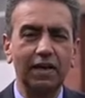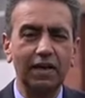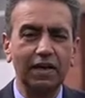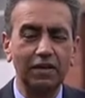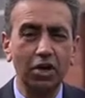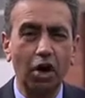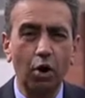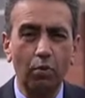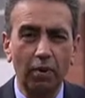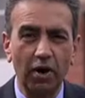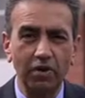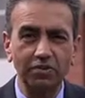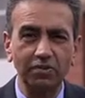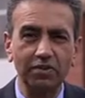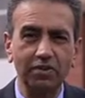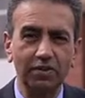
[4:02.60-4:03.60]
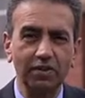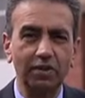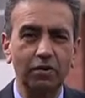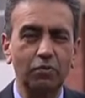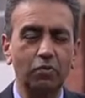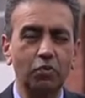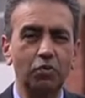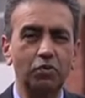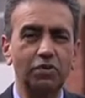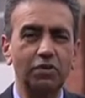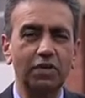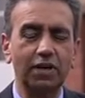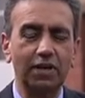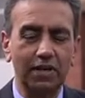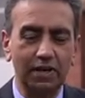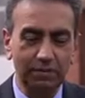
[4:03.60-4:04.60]
a cobot that would
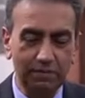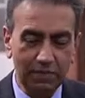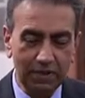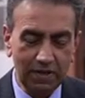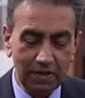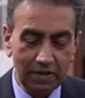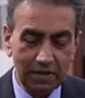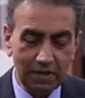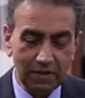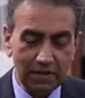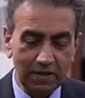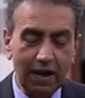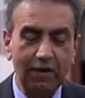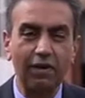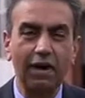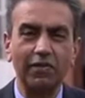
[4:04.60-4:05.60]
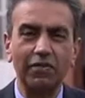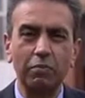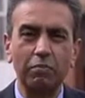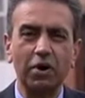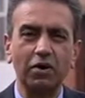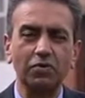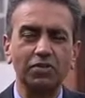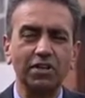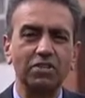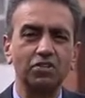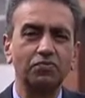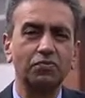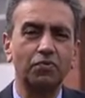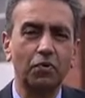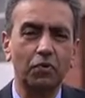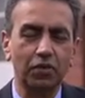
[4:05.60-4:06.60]
uh, carry out the process
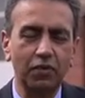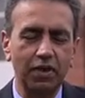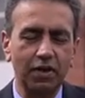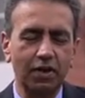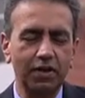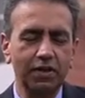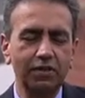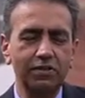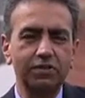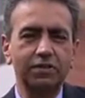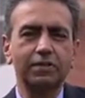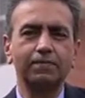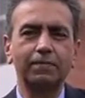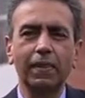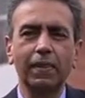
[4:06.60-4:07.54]
for the client.